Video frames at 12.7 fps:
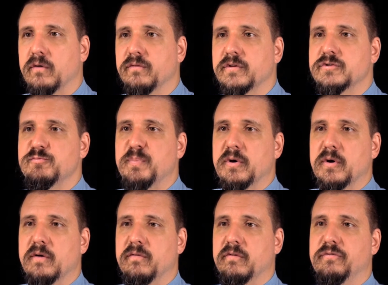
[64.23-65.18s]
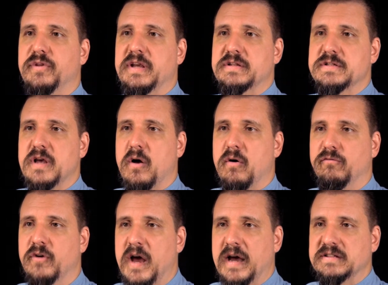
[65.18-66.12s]
of the spirit of the thing
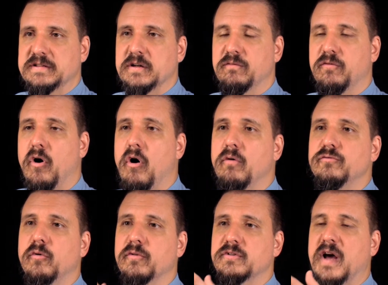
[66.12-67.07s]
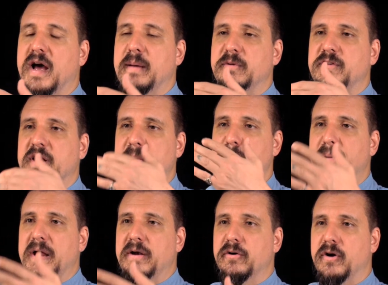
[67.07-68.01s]
itself. As it evolves over time, it's getting
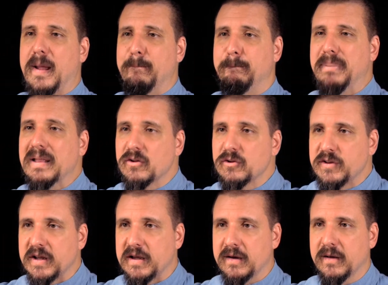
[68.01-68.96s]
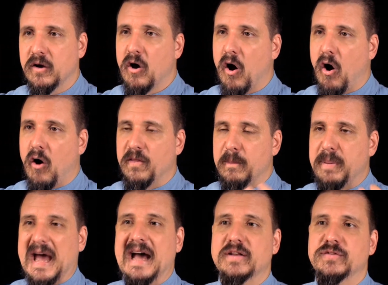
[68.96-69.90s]
better and building on the
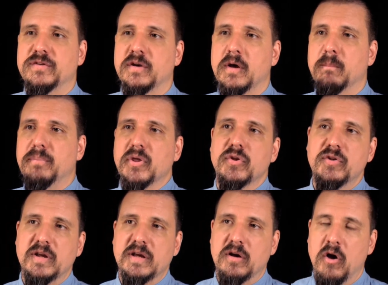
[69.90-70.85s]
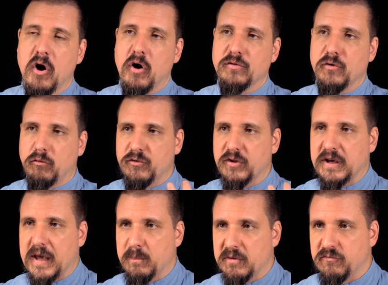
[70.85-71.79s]
past, building on those that
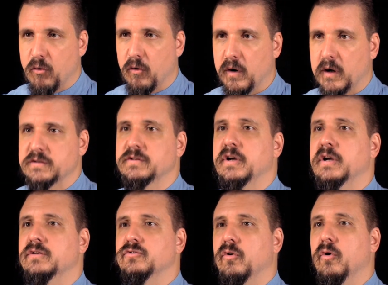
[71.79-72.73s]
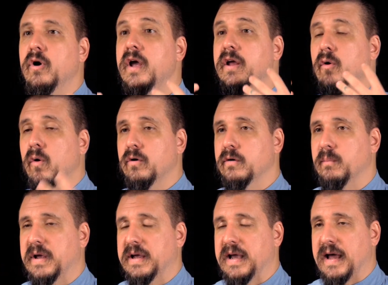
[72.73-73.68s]
came before us. So in order to
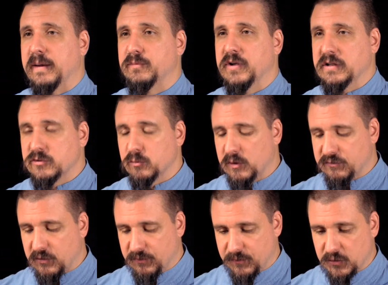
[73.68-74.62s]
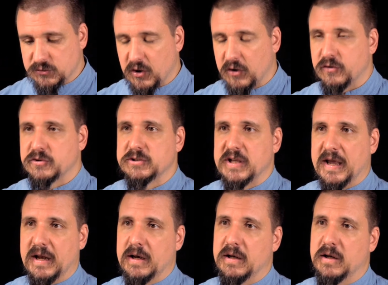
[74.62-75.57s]
make adaptation, we have to first
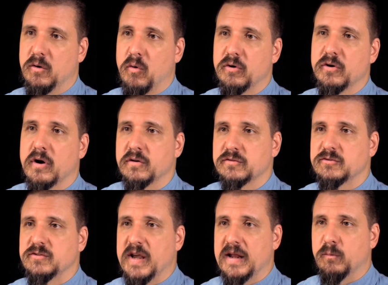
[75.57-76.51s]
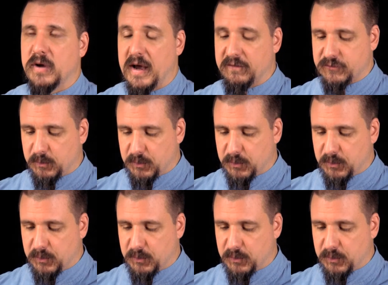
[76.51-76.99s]
understand, and in order to understand, we have to